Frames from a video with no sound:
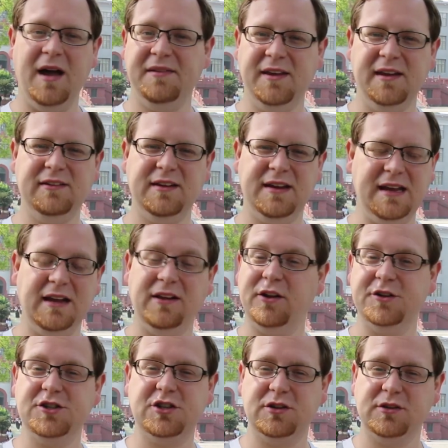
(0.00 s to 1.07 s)
Disney
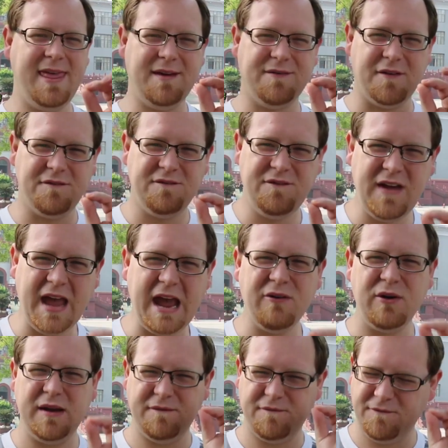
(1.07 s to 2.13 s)
English, they have a
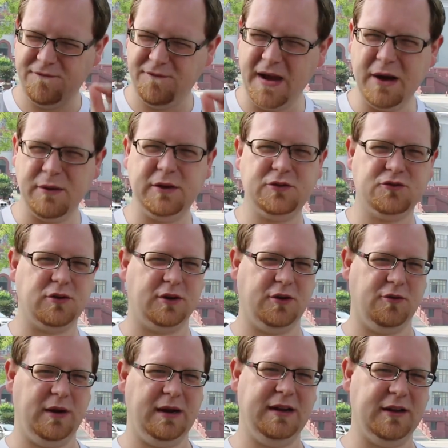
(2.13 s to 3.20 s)
very strict
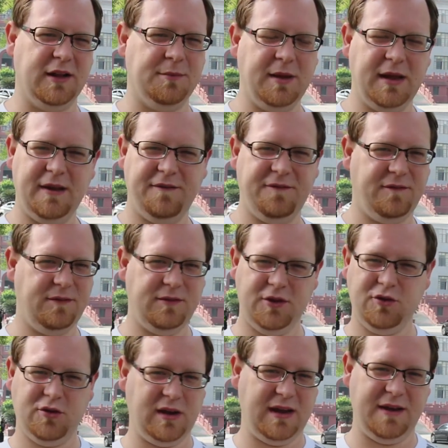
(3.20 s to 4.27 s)
curriculum. If
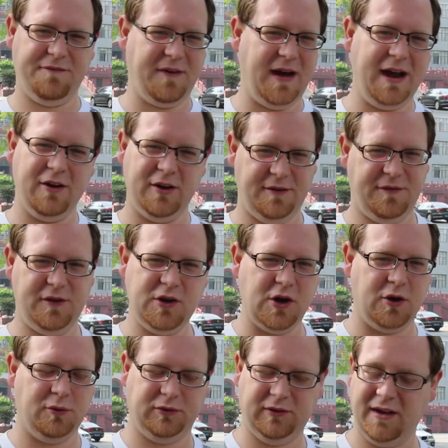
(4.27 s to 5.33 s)
you can get fired if you
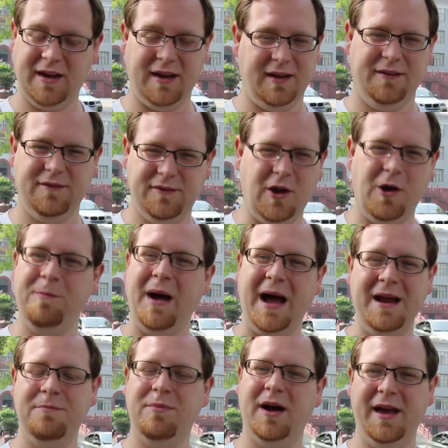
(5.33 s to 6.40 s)
don't
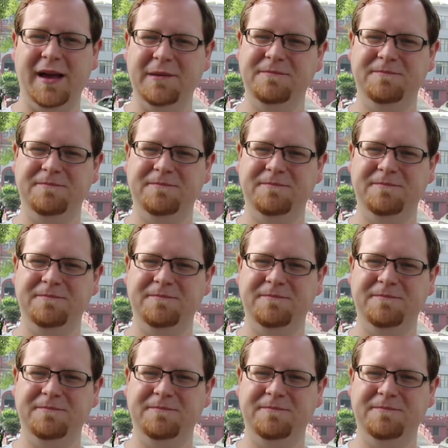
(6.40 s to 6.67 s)
abide by it.